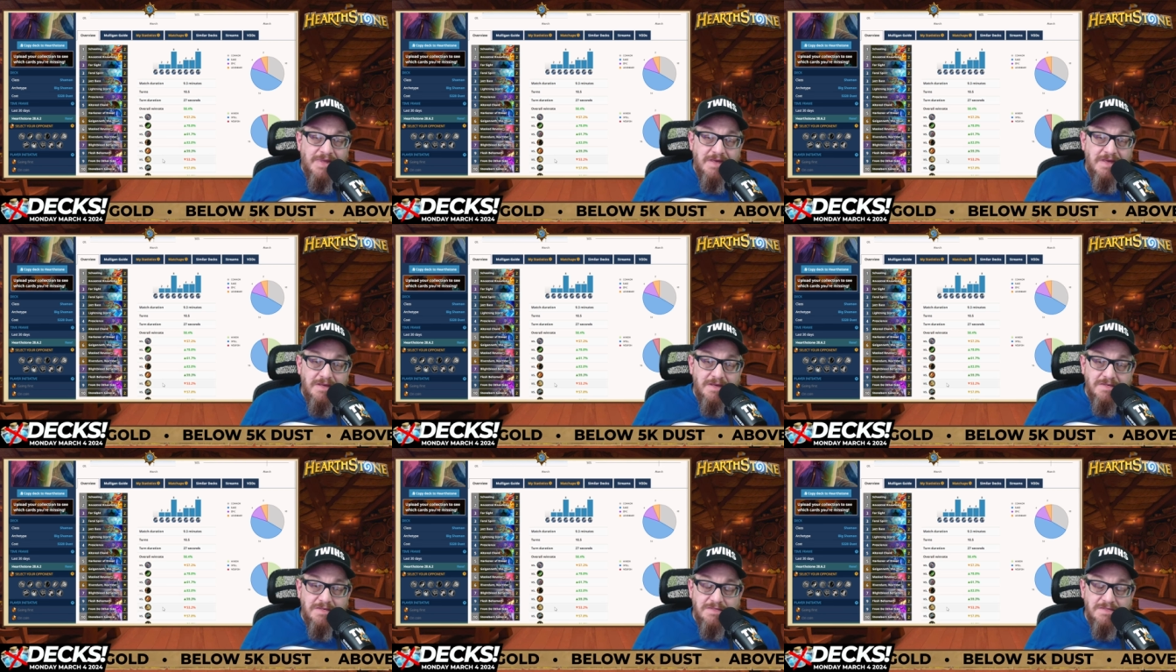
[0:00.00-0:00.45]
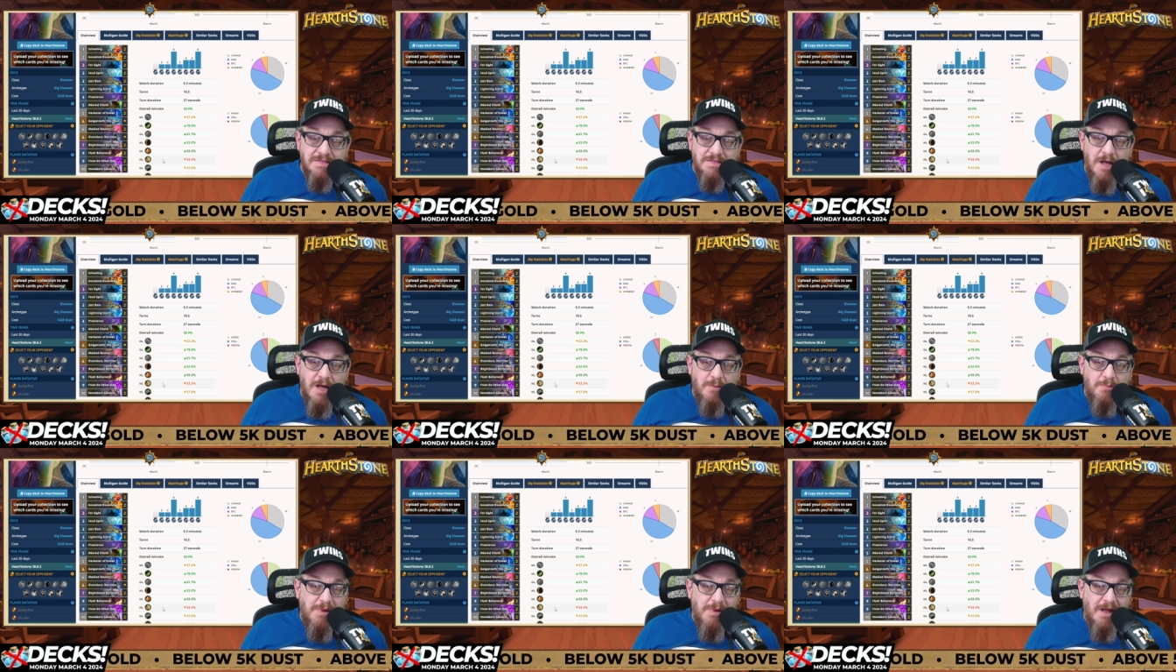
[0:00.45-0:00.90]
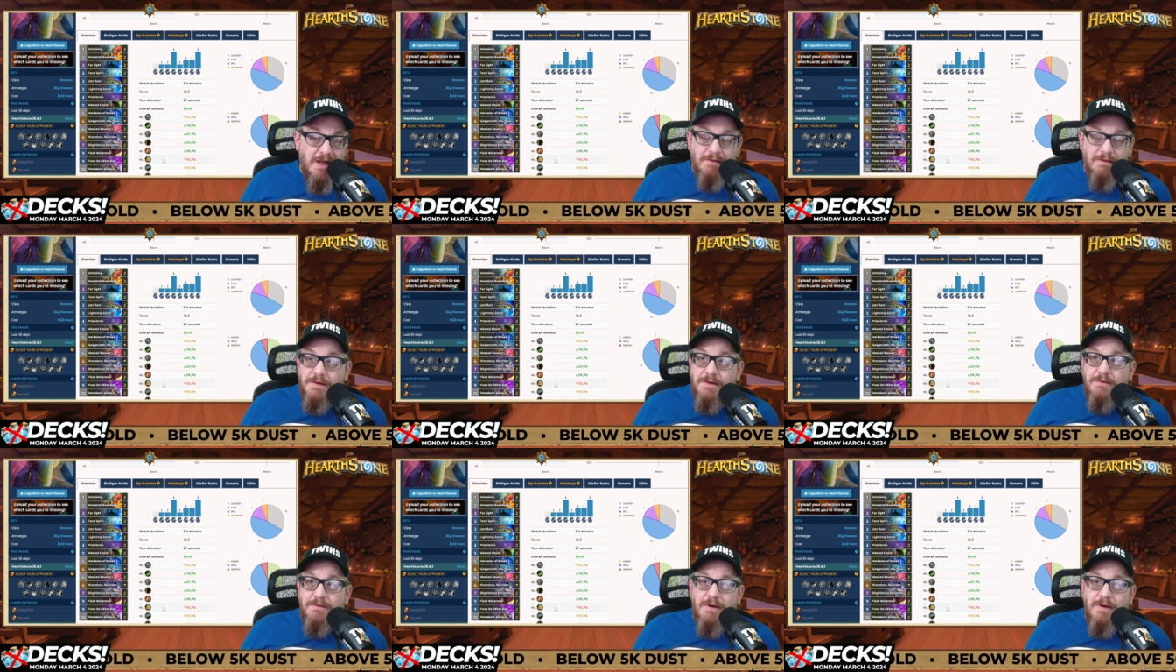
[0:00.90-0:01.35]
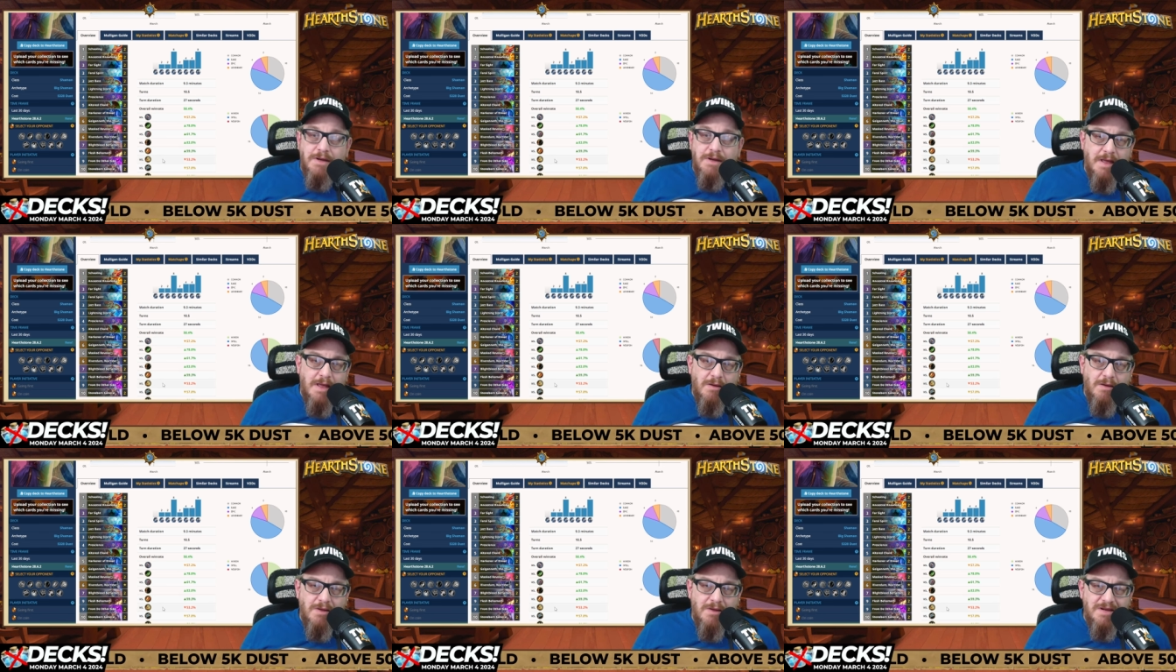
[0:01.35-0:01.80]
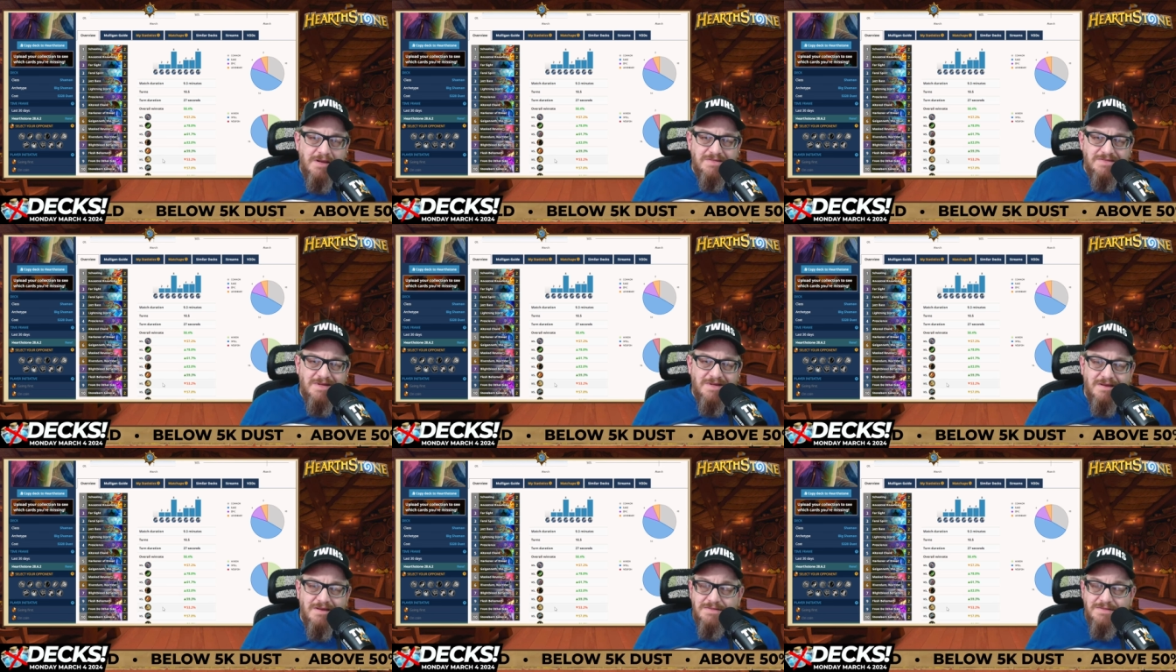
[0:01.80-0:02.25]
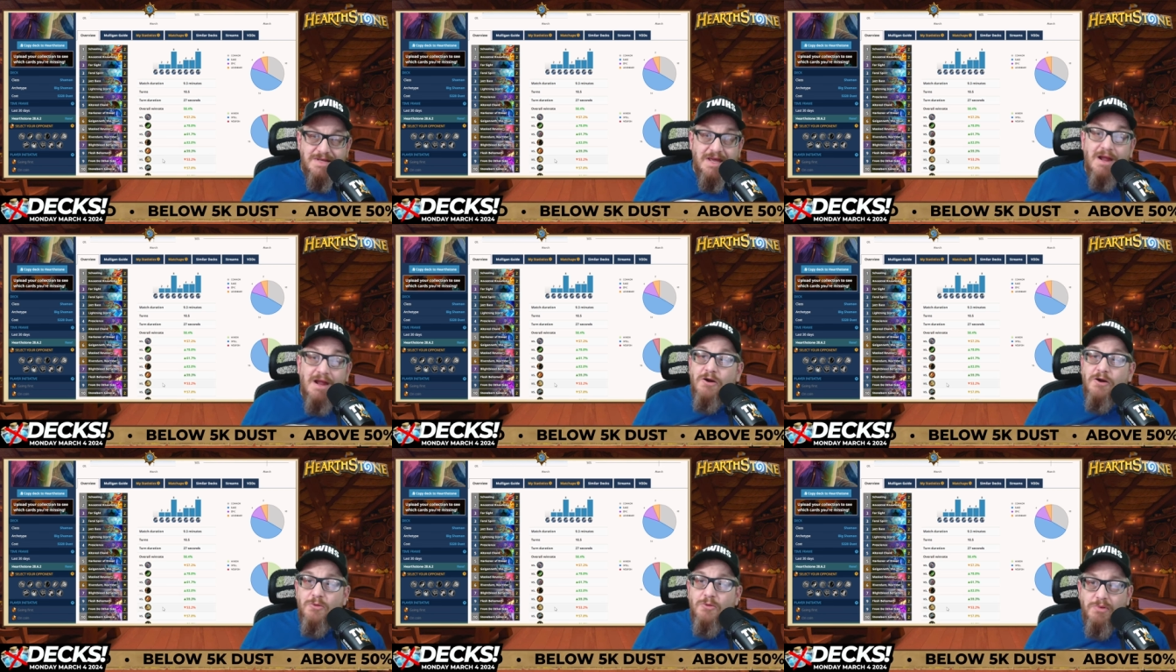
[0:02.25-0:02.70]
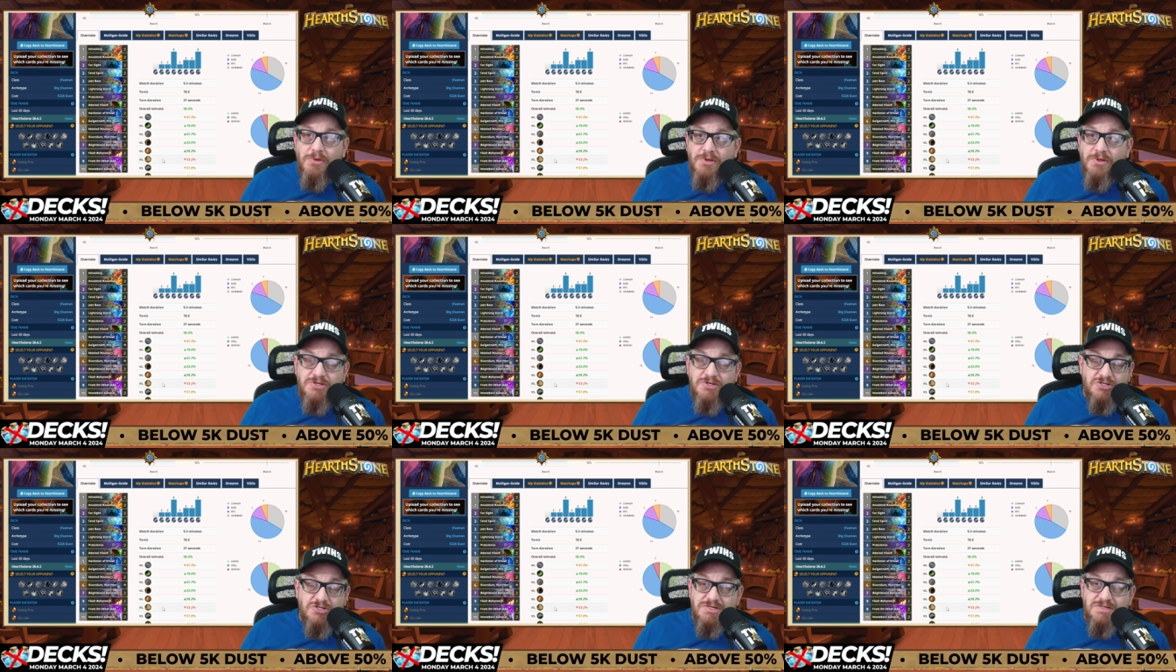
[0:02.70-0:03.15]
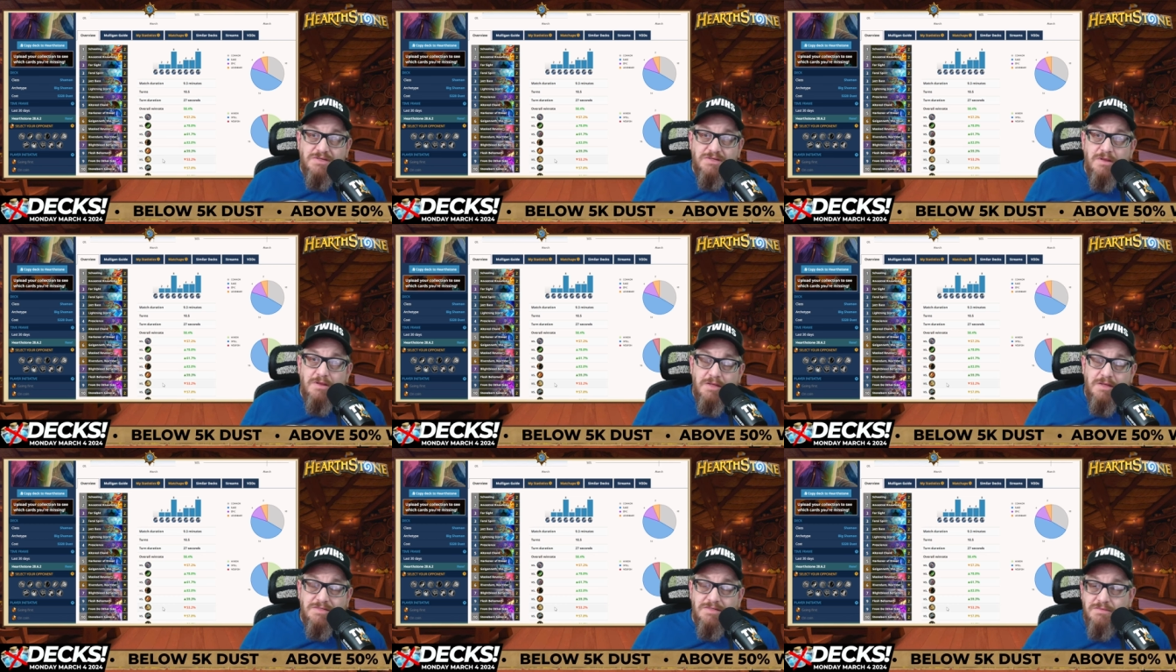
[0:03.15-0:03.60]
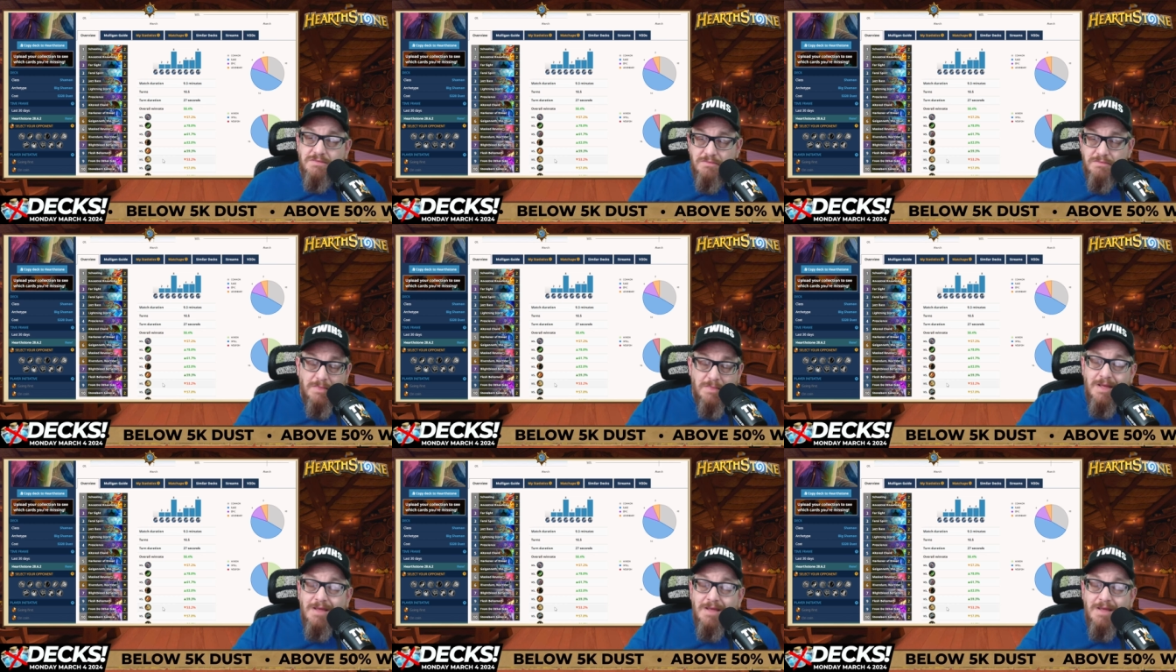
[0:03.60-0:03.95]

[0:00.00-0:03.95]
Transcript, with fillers: is Paladin right now, and it's not terrible, it's just it's